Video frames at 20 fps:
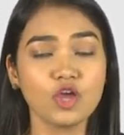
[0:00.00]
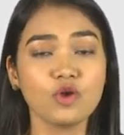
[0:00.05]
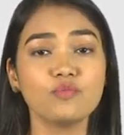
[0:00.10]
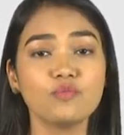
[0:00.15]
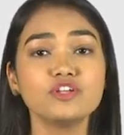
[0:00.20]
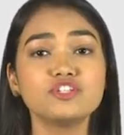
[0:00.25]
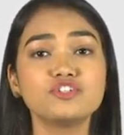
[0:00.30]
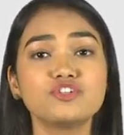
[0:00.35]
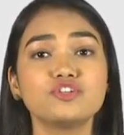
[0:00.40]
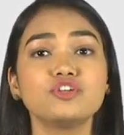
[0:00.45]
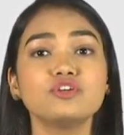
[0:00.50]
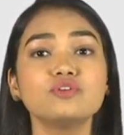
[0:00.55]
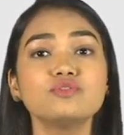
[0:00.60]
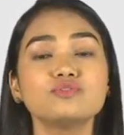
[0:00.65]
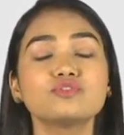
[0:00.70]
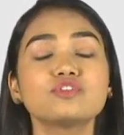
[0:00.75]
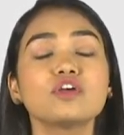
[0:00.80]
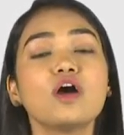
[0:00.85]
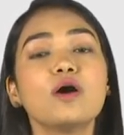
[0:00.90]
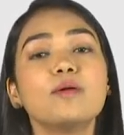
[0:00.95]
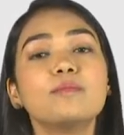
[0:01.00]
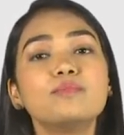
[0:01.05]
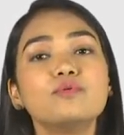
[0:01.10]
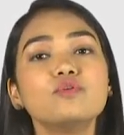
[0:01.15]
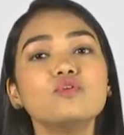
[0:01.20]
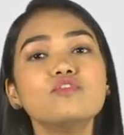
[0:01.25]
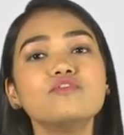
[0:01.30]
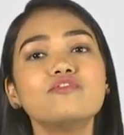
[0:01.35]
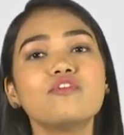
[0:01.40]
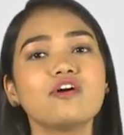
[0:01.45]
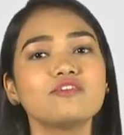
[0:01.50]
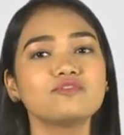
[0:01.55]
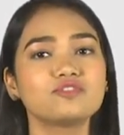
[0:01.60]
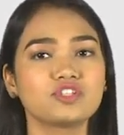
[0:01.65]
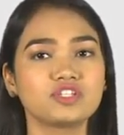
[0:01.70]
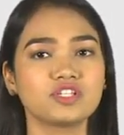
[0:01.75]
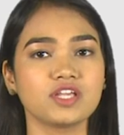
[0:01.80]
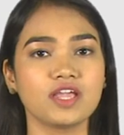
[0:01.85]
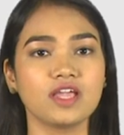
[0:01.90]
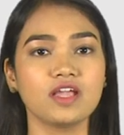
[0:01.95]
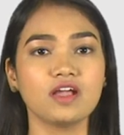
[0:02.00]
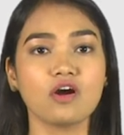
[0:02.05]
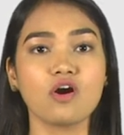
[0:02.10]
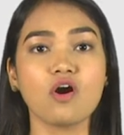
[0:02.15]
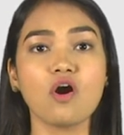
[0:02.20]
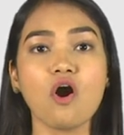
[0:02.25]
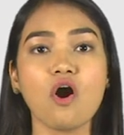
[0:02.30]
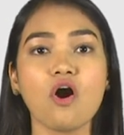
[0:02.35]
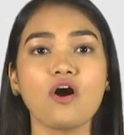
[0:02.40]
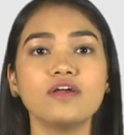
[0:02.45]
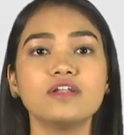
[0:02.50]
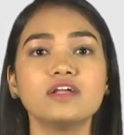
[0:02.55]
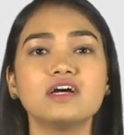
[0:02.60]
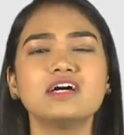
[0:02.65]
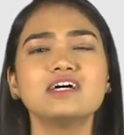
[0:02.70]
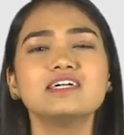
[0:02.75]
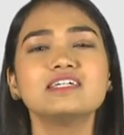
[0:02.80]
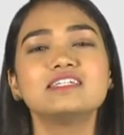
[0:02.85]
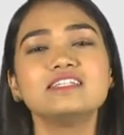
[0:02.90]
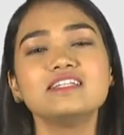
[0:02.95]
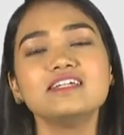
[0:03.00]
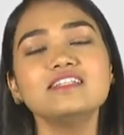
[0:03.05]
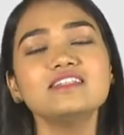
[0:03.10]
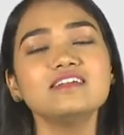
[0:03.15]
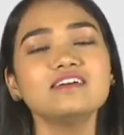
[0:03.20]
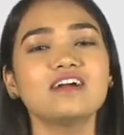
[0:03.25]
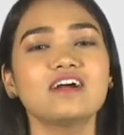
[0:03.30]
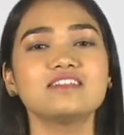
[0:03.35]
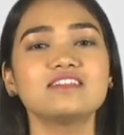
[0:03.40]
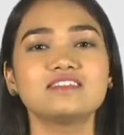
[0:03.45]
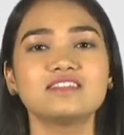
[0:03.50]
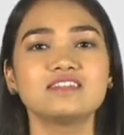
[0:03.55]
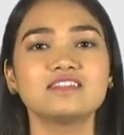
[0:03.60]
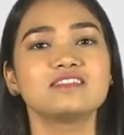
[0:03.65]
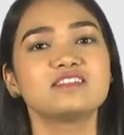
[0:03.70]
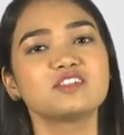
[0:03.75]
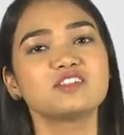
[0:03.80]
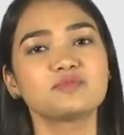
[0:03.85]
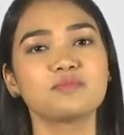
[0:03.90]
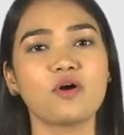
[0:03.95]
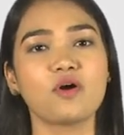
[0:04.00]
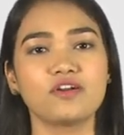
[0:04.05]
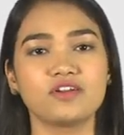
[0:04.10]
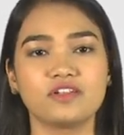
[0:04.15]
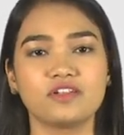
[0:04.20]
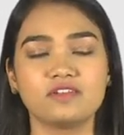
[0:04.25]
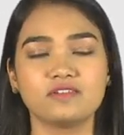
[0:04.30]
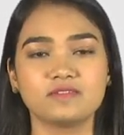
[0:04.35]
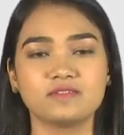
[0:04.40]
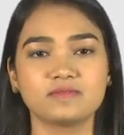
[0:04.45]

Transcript: which use proof of stake or a greener consensus model.